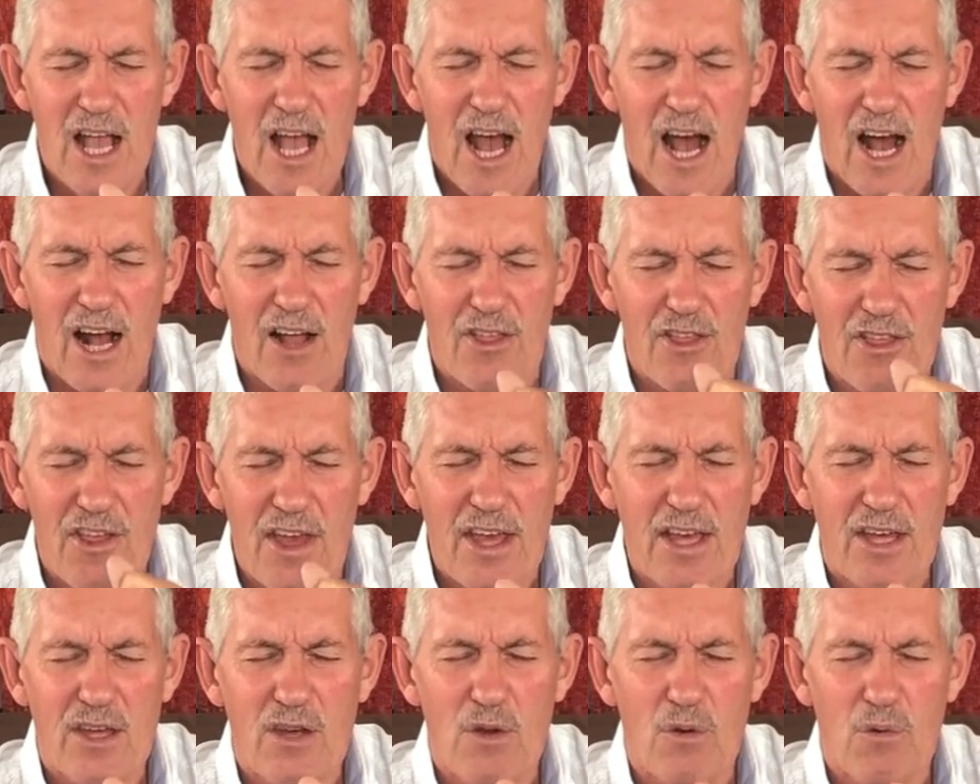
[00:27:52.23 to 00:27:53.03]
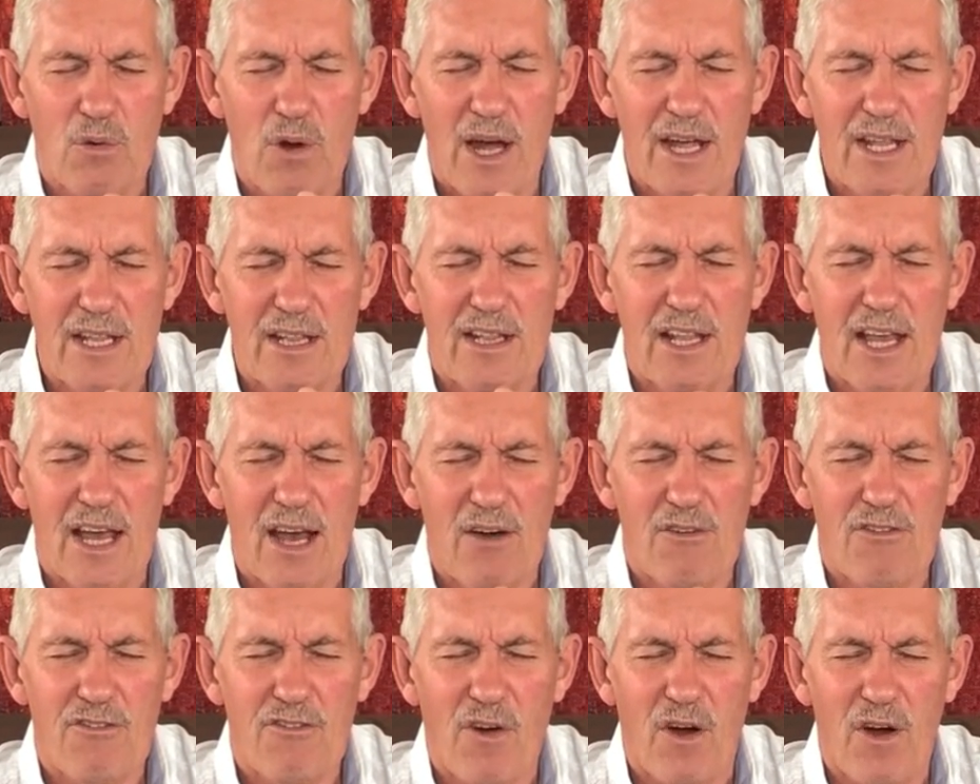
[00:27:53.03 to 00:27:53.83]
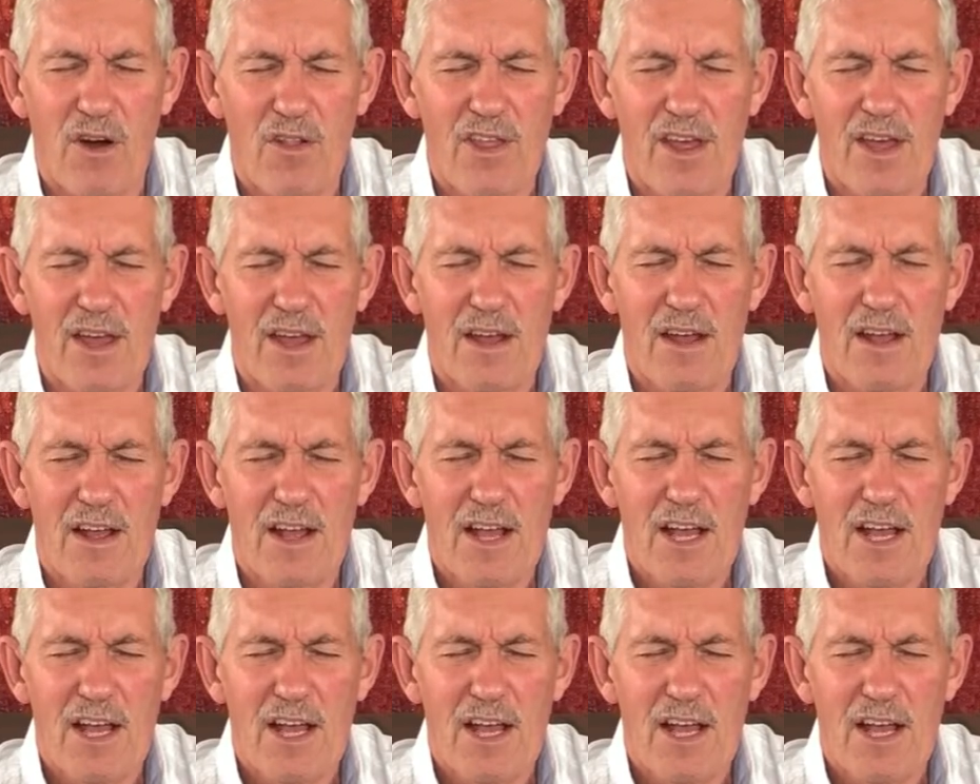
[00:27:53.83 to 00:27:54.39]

I thank you right now, Father,